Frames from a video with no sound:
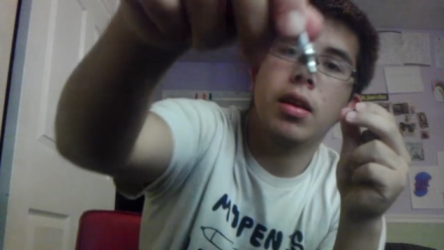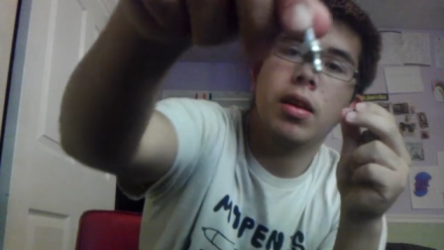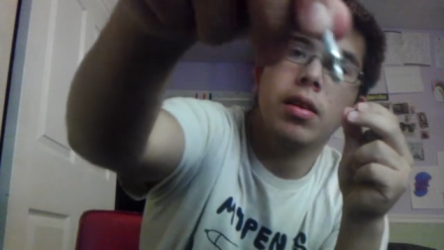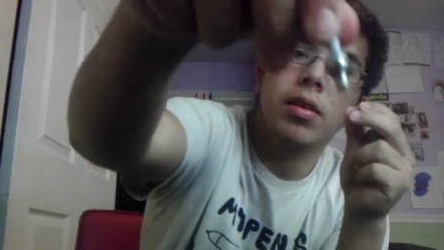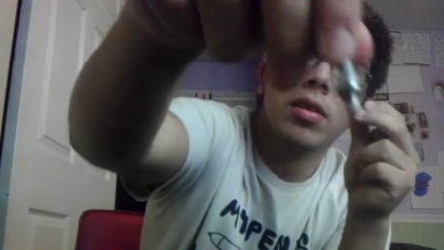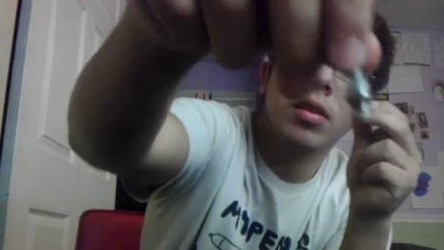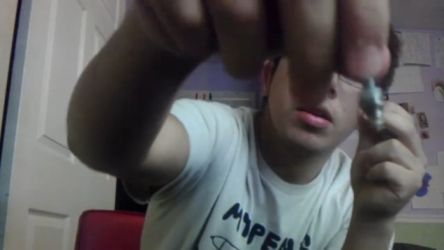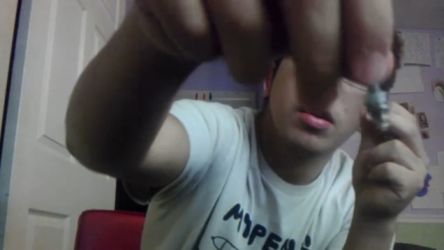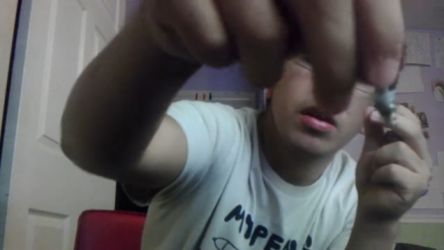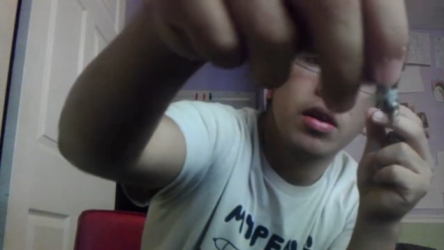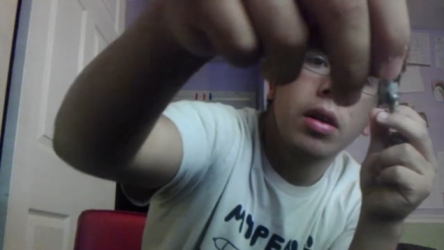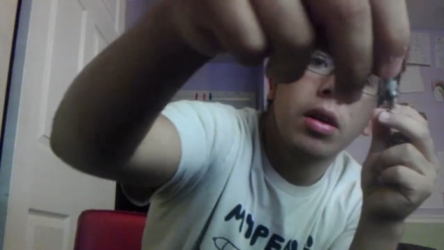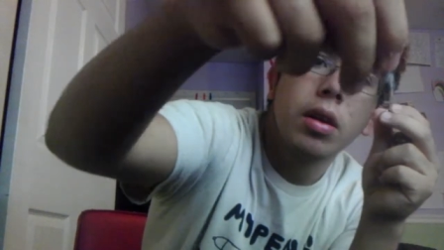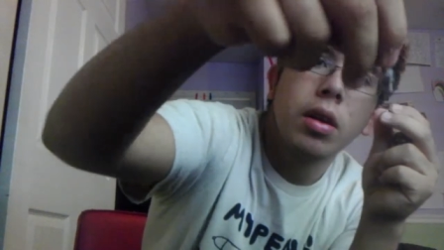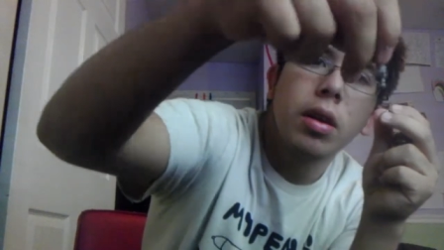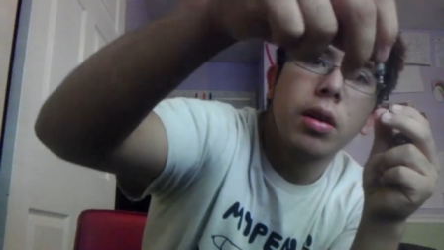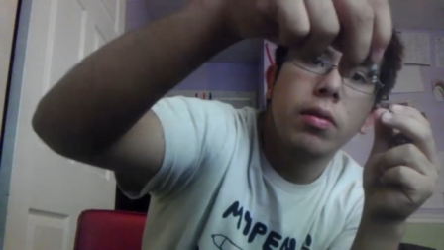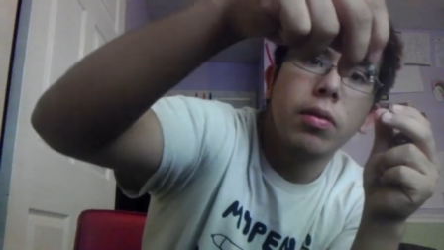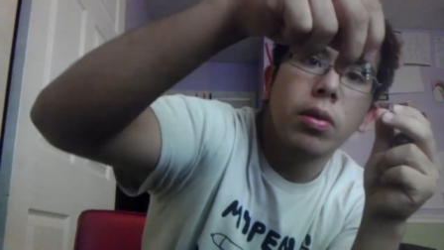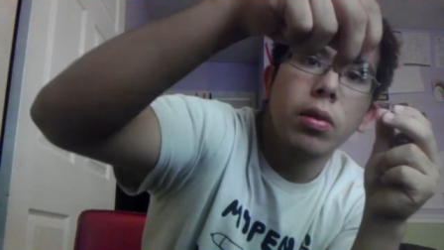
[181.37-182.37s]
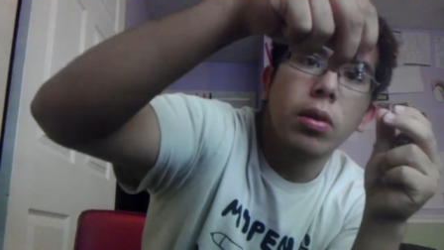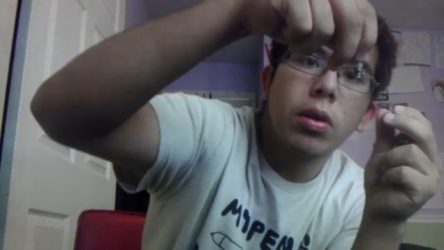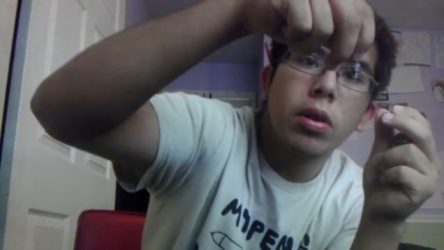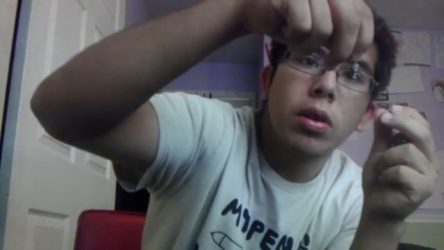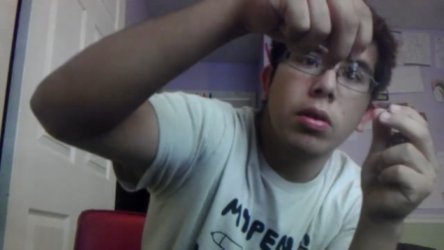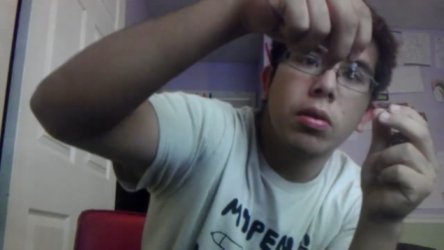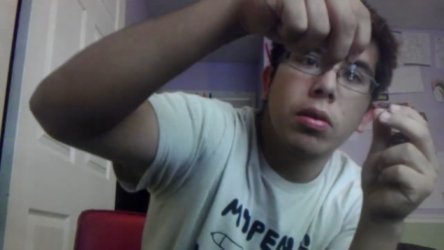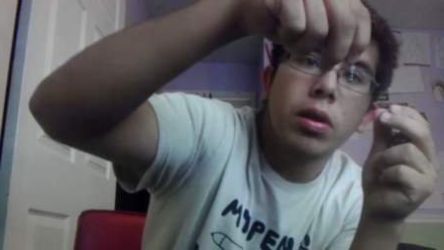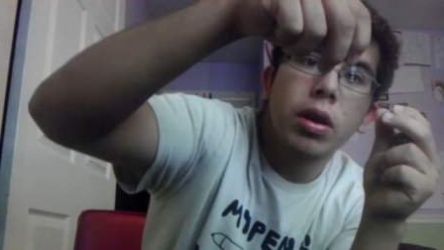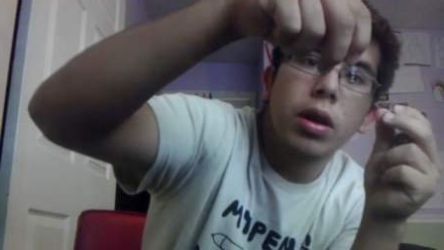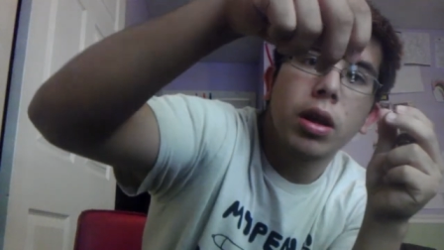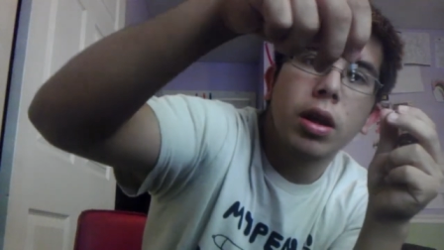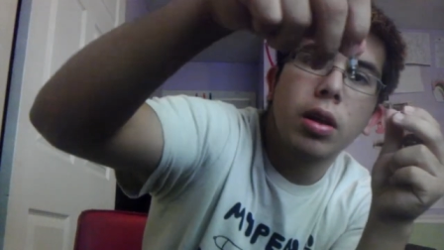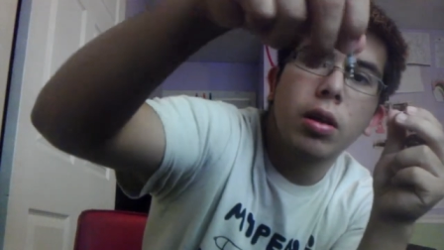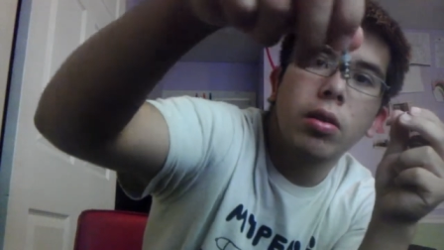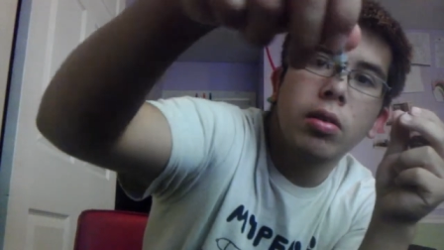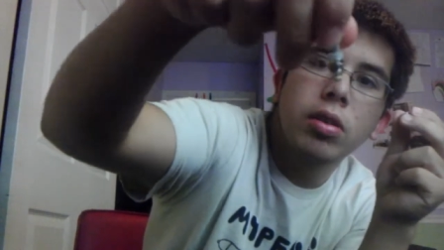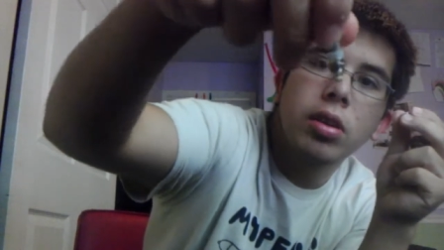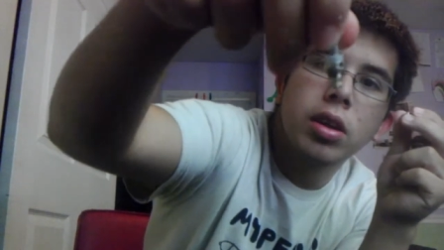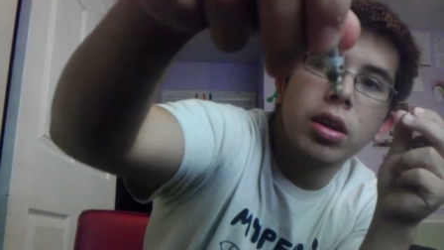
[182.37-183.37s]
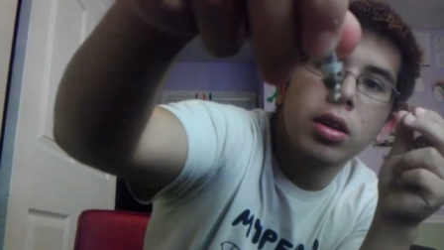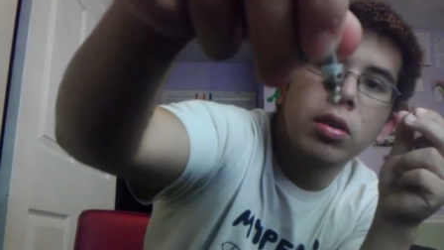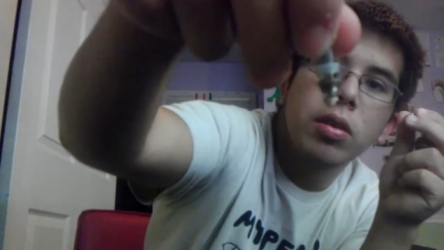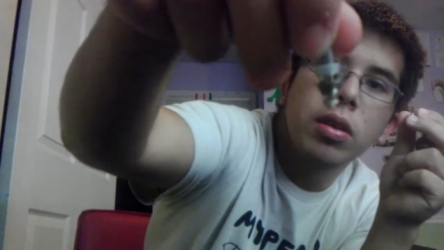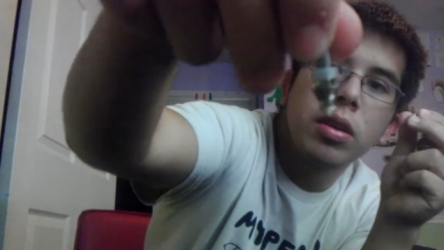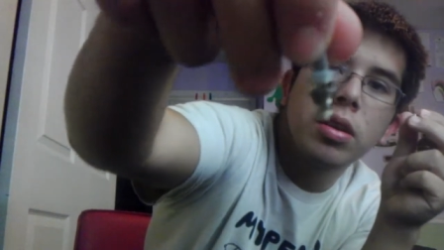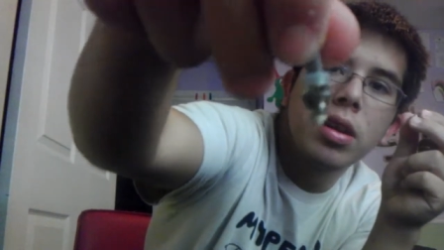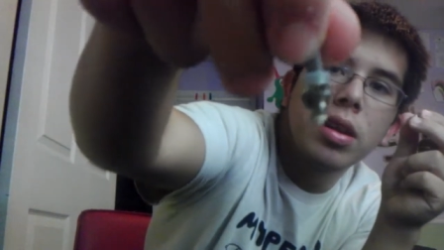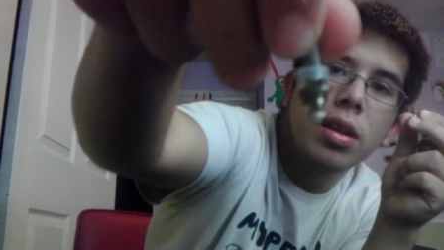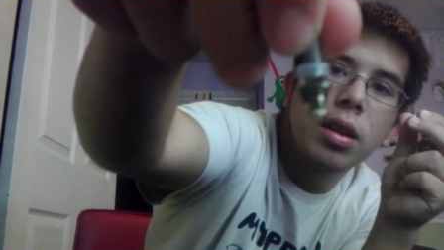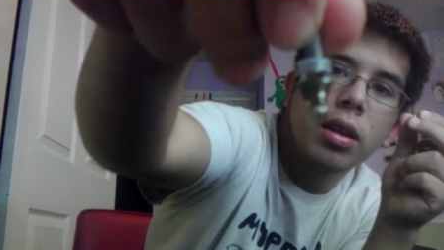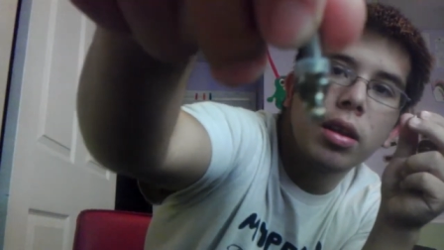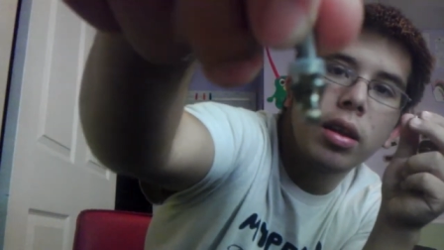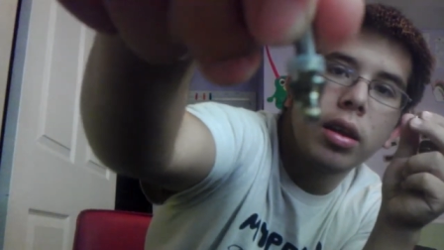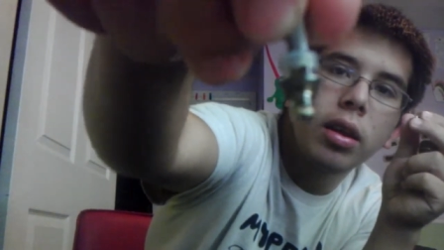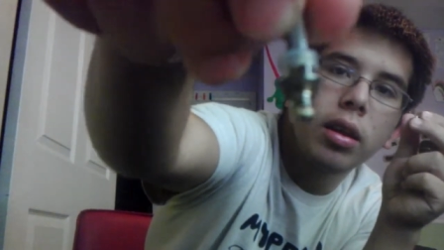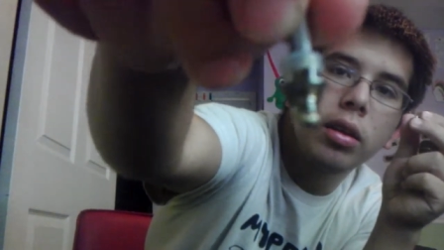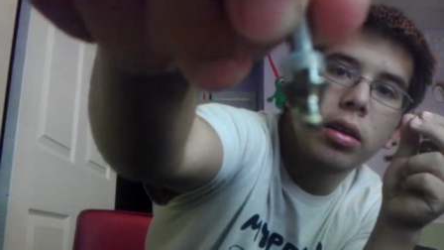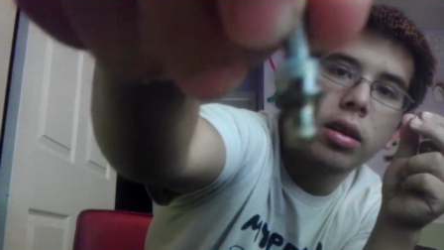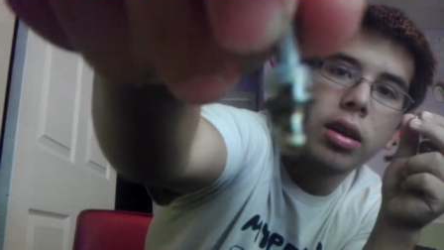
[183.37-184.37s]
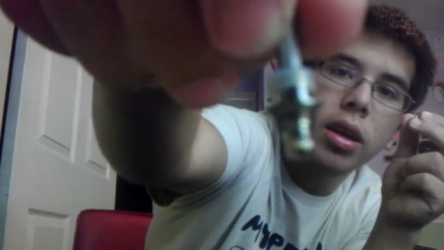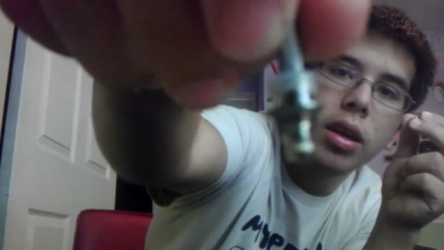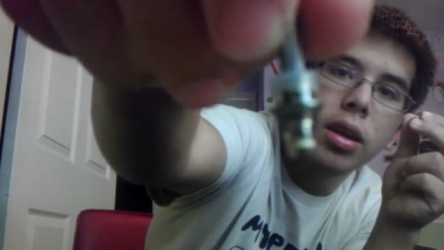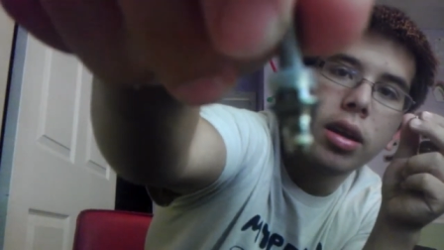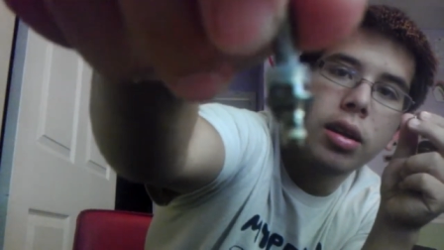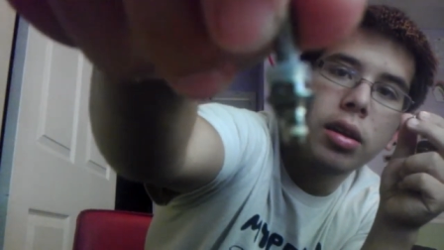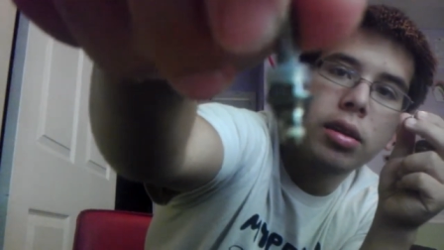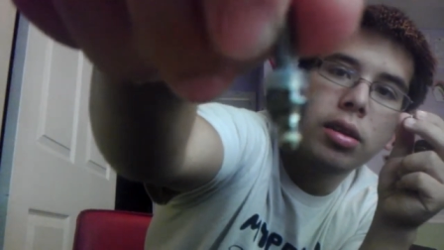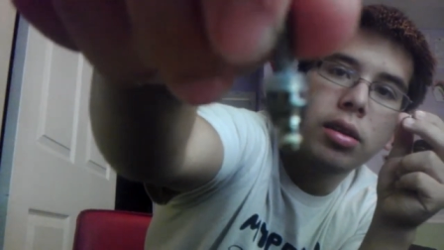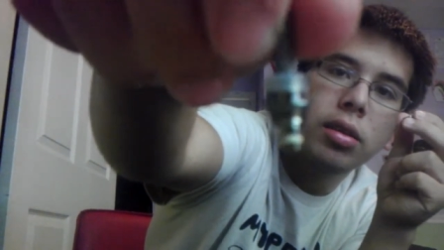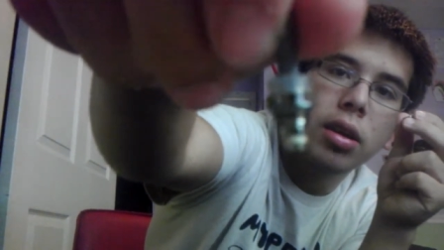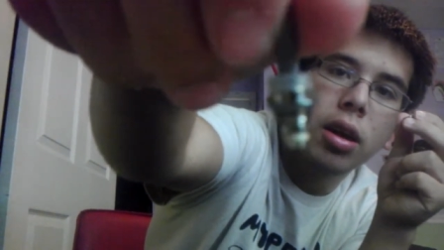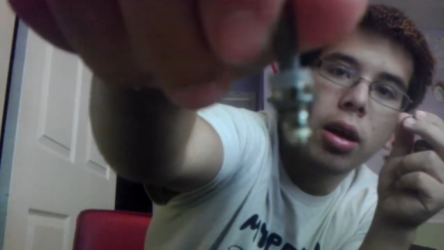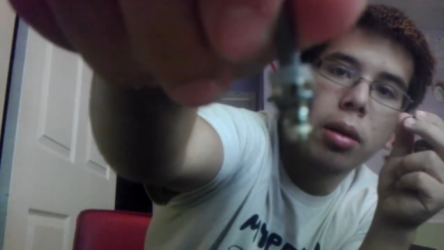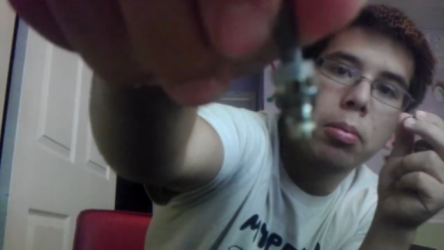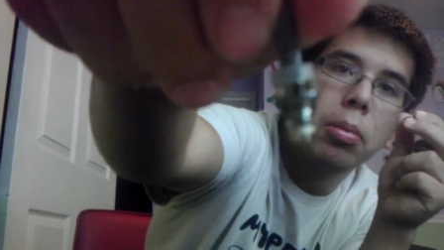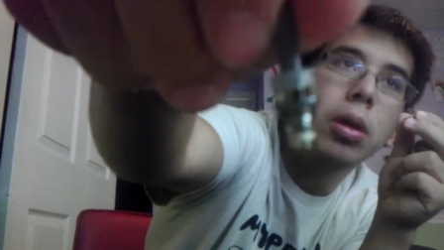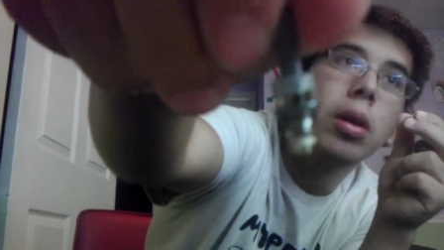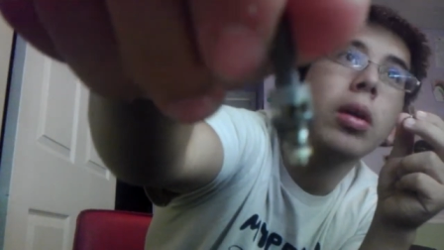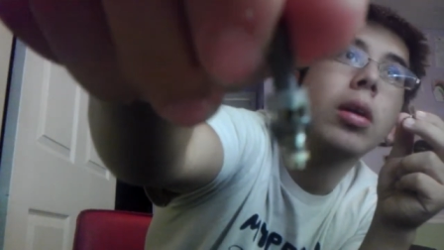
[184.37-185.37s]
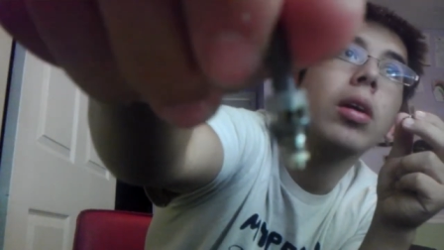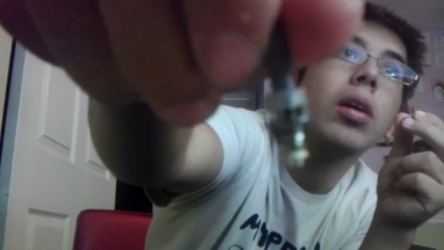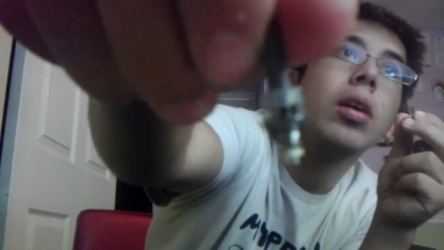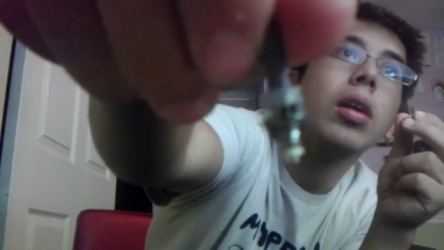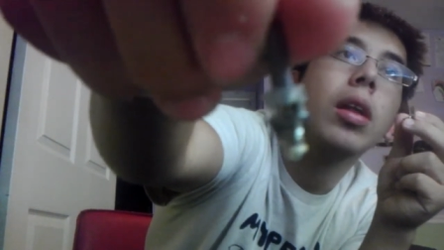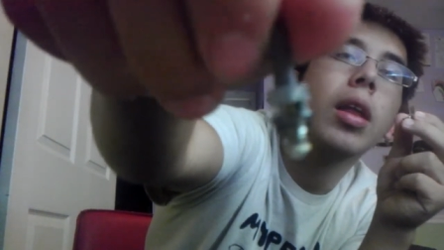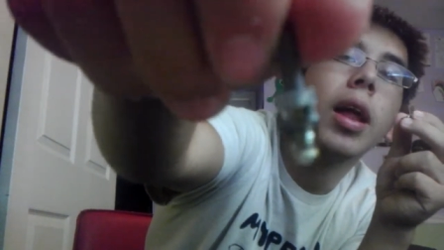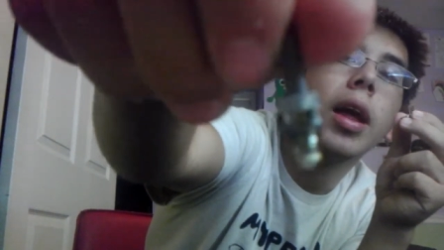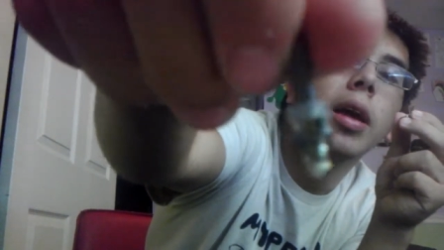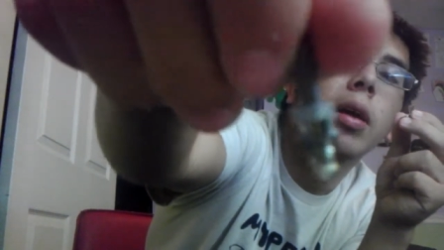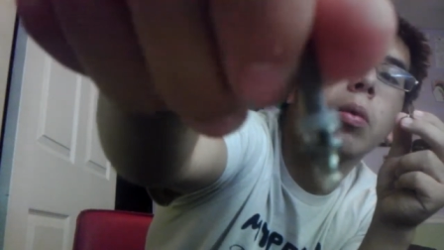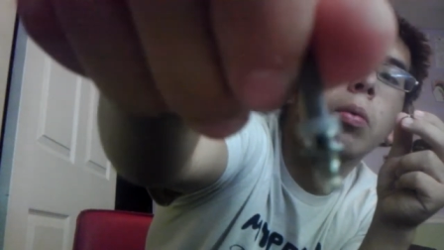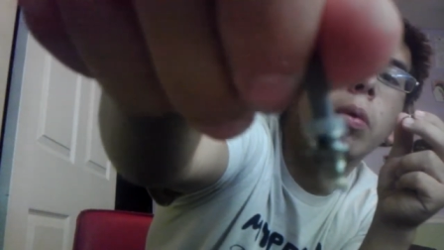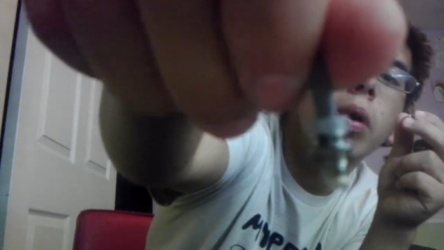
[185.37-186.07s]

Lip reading: this. If you look really closely, you can see the little teeny stub like